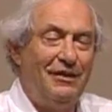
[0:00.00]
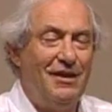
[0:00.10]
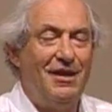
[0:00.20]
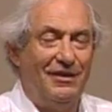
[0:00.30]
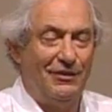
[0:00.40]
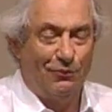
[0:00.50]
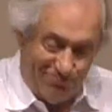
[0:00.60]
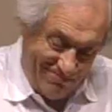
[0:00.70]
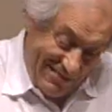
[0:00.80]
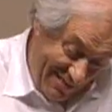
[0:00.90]
You don't
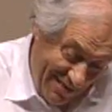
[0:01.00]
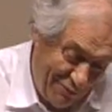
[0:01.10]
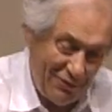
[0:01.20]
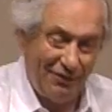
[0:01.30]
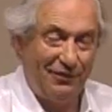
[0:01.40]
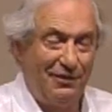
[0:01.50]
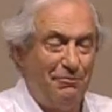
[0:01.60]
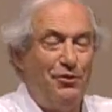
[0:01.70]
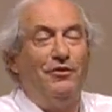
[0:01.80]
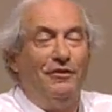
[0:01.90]
sit there with a little
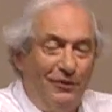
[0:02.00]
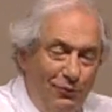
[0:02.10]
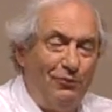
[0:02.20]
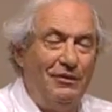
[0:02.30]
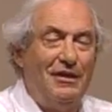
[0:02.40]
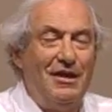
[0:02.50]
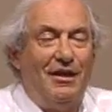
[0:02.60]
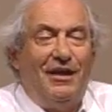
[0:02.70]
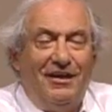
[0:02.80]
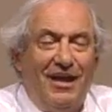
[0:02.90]
computer, you know, and,
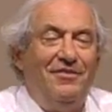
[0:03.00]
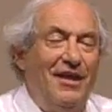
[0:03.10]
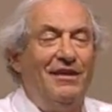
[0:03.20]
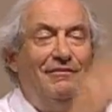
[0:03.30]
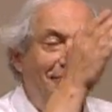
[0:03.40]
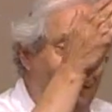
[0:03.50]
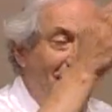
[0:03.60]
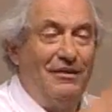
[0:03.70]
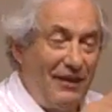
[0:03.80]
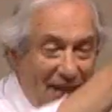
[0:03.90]
and, and then the, the